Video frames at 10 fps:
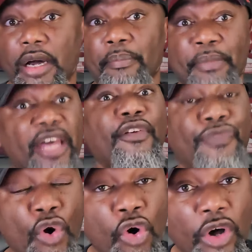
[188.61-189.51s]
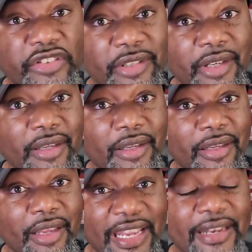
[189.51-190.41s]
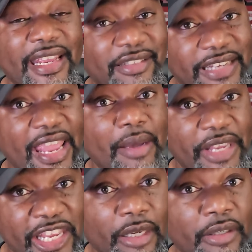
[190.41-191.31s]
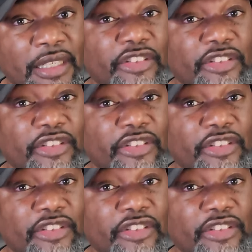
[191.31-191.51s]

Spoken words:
metaphors in his damn ear